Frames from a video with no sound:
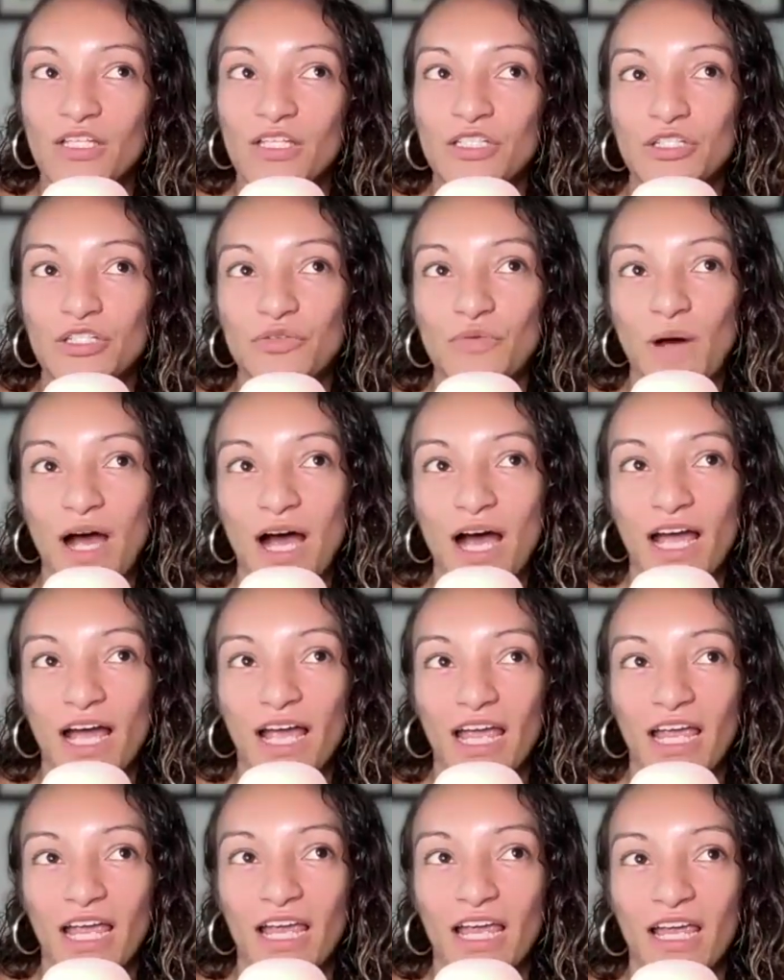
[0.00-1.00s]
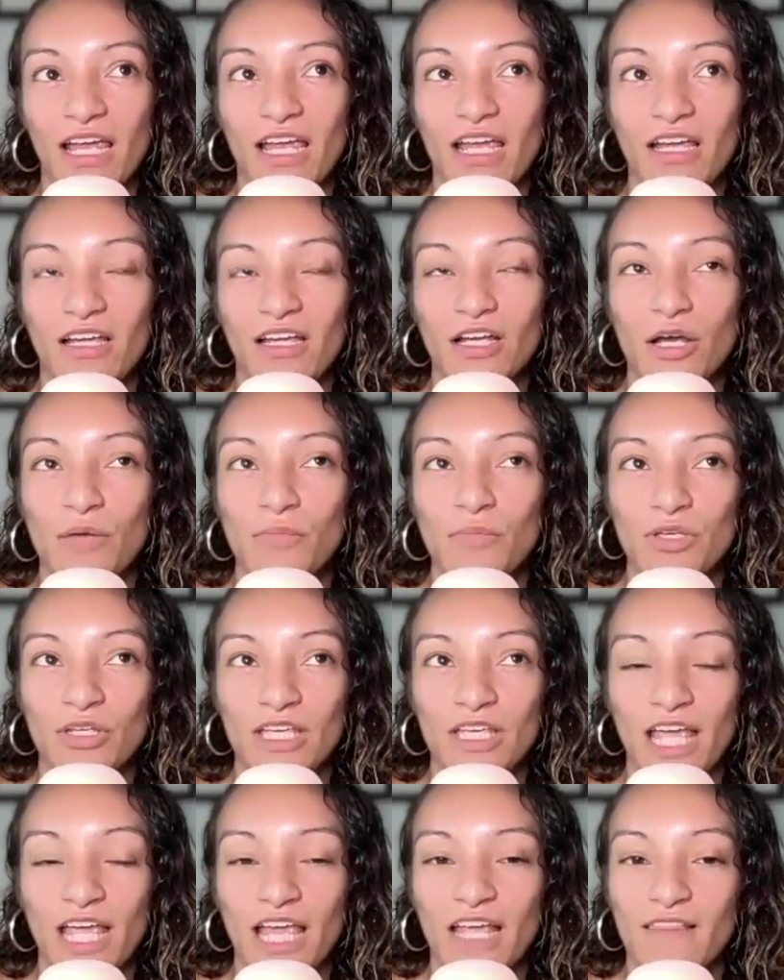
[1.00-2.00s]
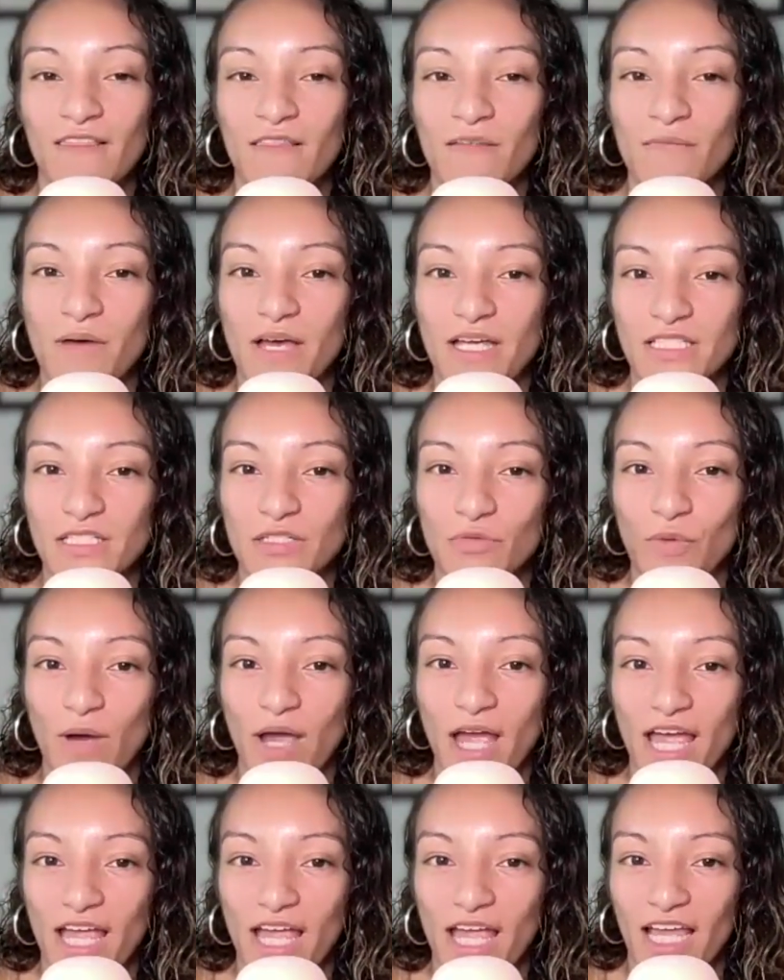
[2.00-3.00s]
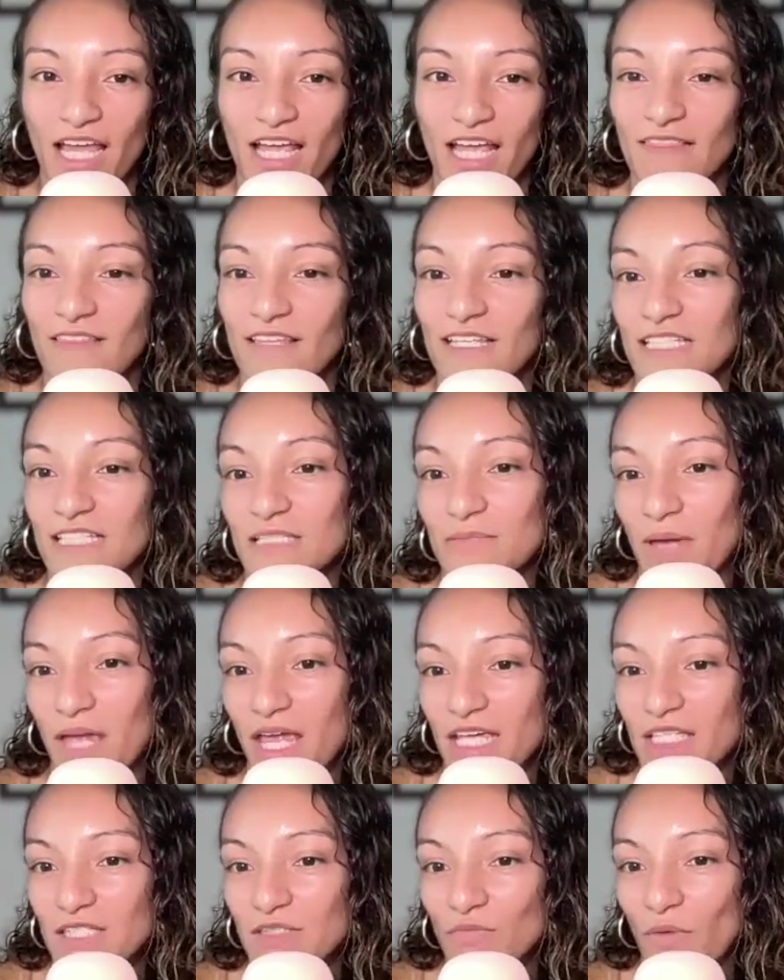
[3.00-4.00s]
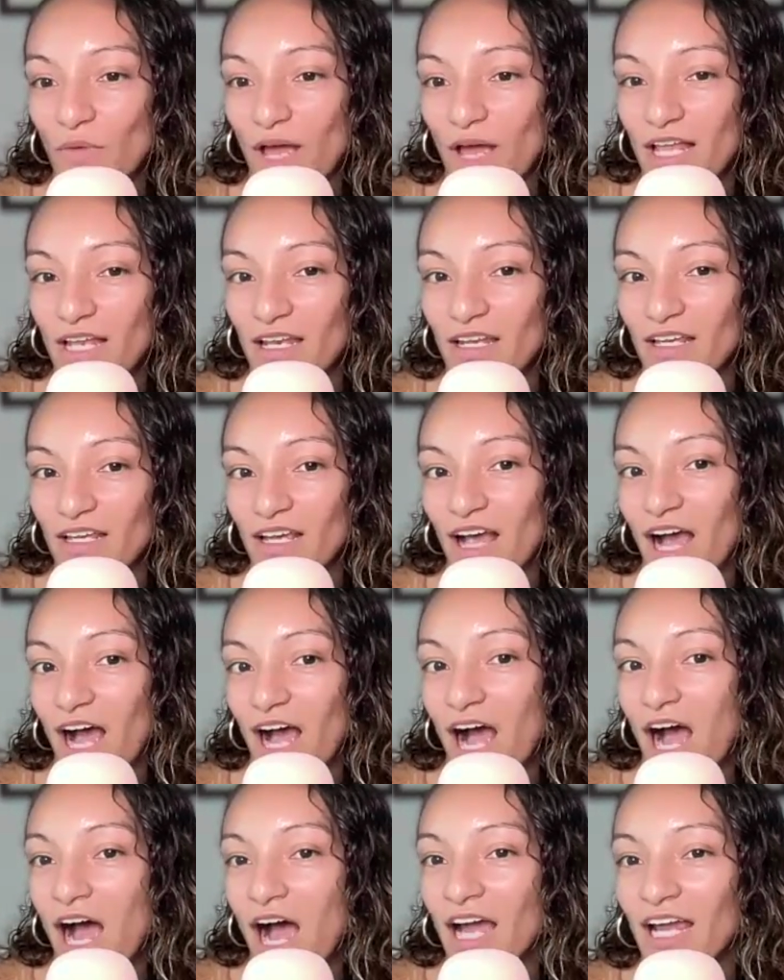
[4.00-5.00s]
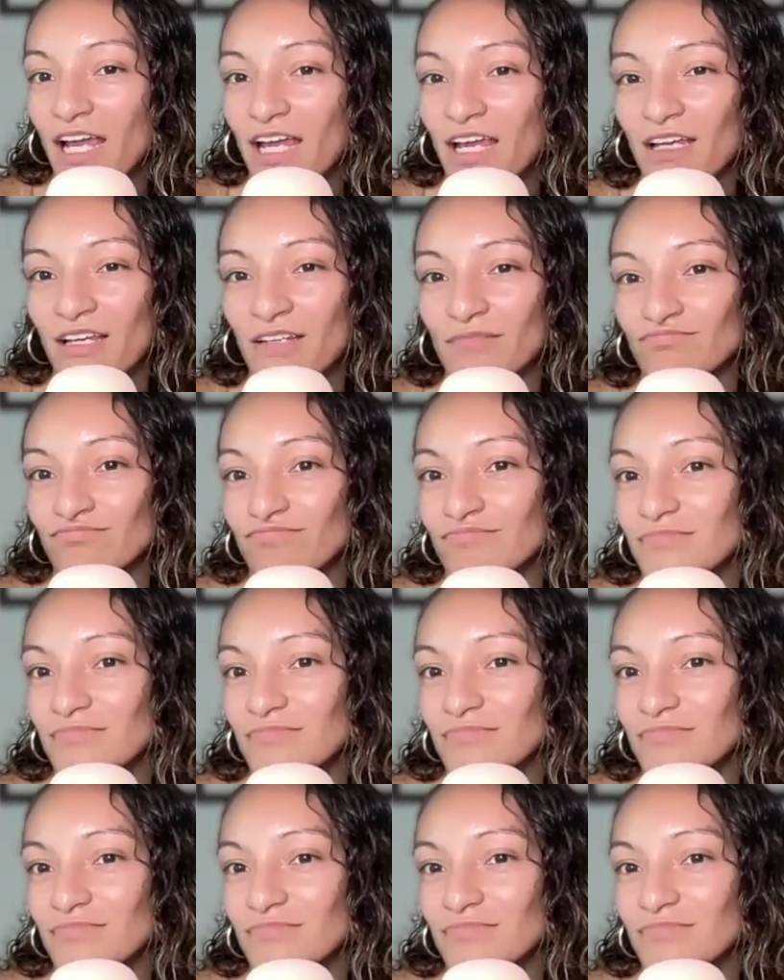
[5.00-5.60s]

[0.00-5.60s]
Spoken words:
do I communicate in the best way in this space when I